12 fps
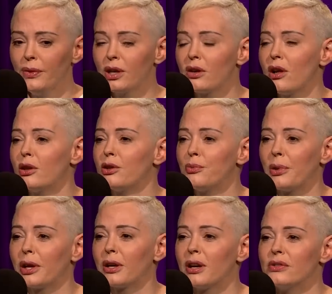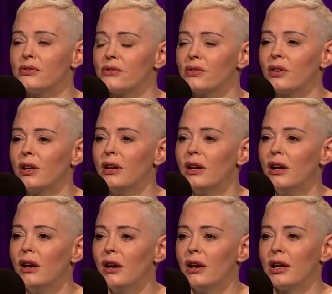to call in the big guns.
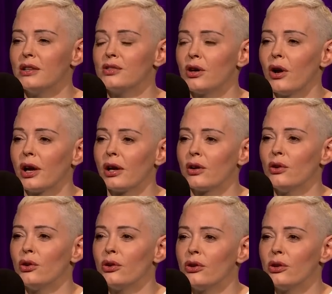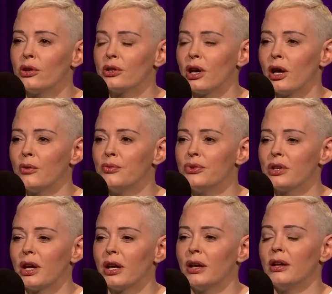And so I got a hold of the New York Times.
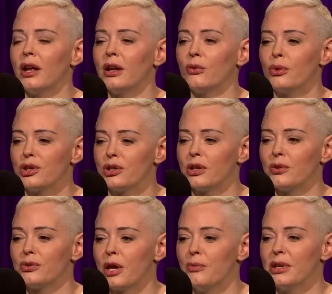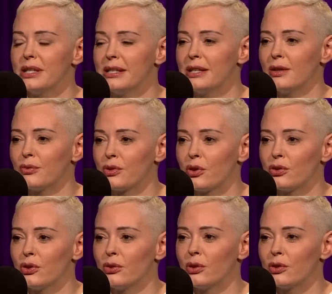And originally it was NBC that was
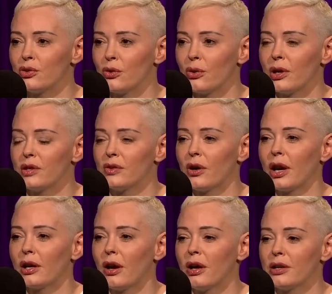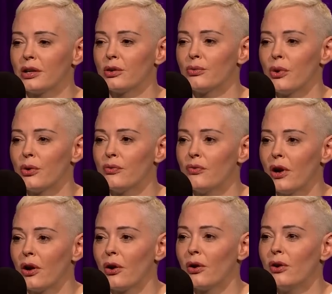also doing the story. So I contacted Ronan
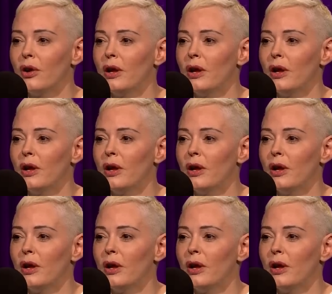Farrow